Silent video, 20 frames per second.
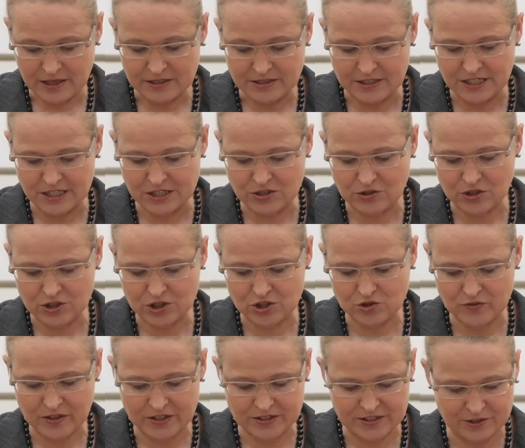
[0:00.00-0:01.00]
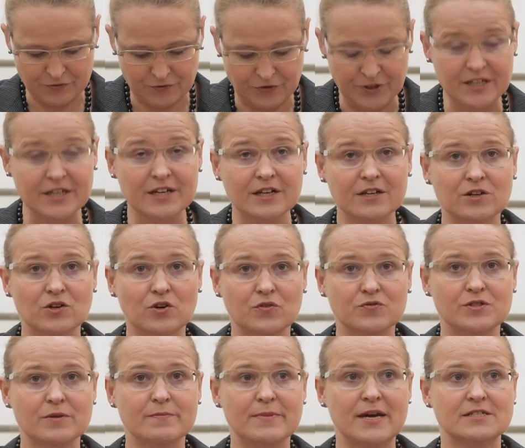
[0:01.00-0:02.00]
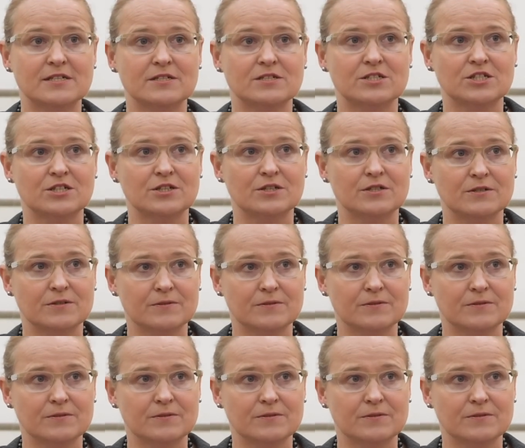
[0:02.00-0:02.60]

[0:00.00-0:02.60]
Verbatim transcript: deconstructed figure of the messenger.